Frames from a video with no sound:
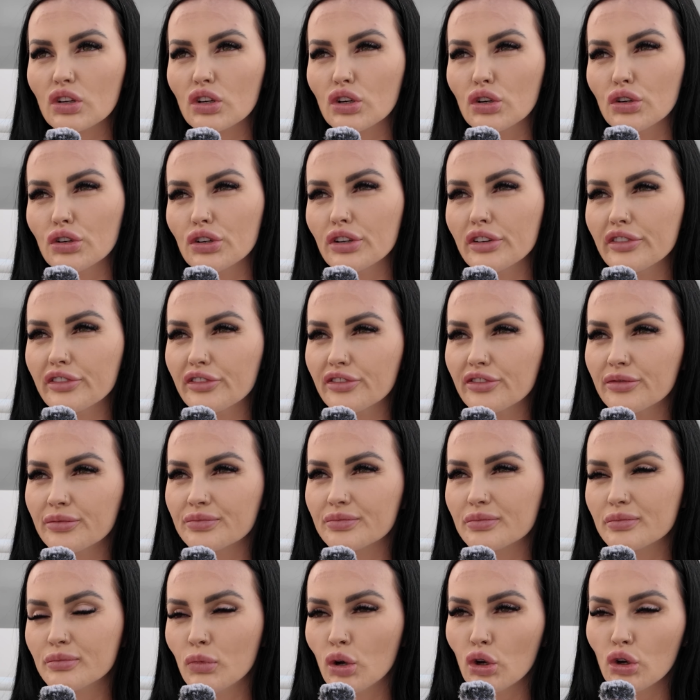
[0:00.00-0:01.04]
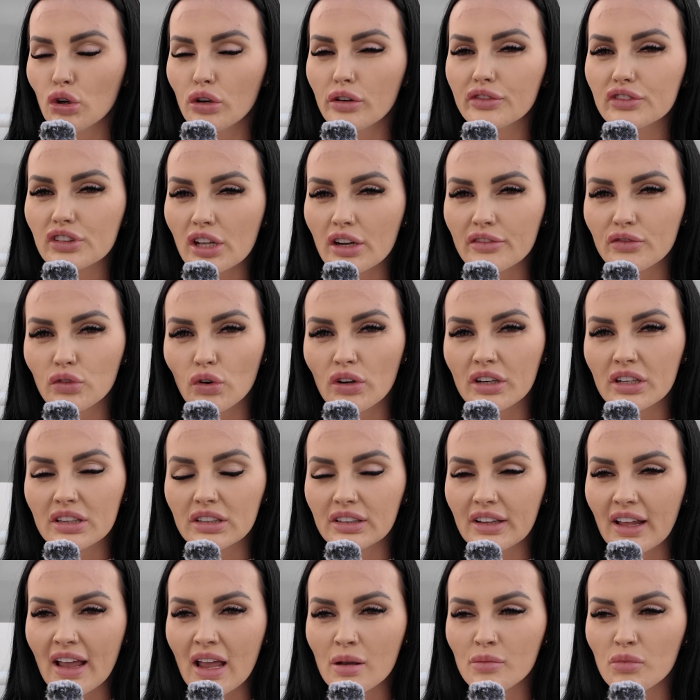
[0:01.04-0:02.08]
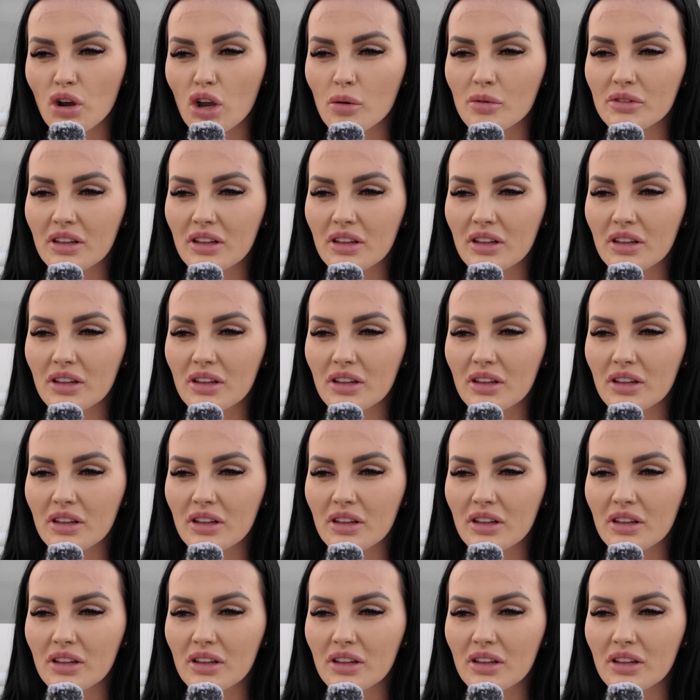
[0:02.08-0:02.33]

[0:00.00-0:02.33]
could have moved and avoided the Lambo,